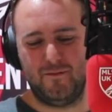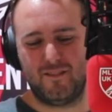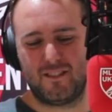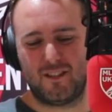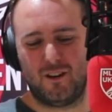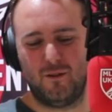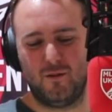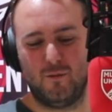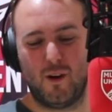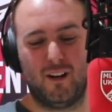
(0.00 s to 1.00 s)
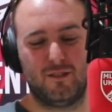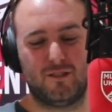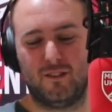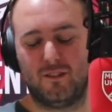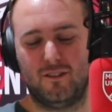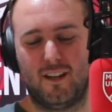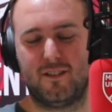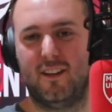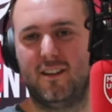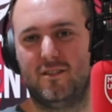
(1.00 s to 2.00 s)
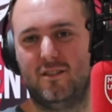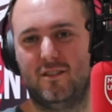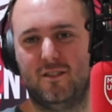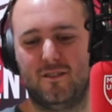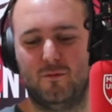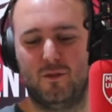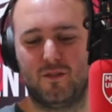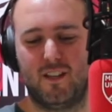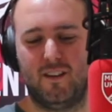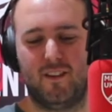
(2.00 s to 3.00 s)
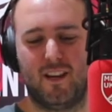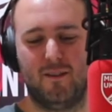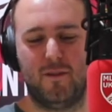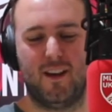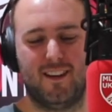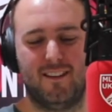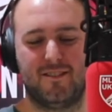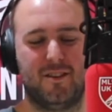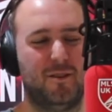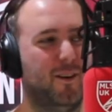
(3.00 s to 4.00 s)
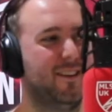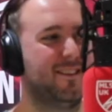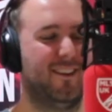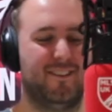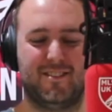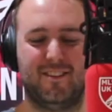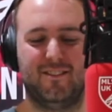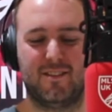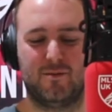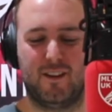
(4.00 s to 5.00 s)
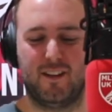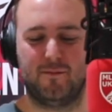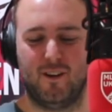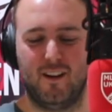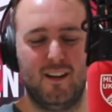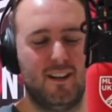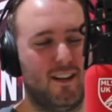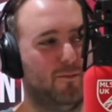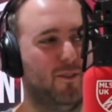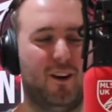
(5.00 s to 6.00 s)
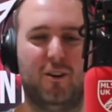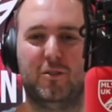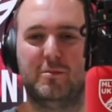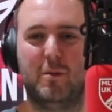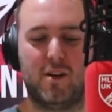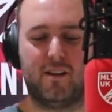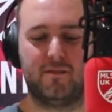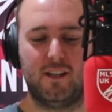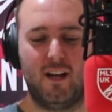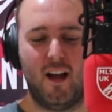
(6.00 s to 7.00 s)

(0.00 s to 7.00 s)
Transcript: So well done. Congratulations, Houston. We'll see if they can make it 2 wins out of 2 this week, but I'm not holding my breath.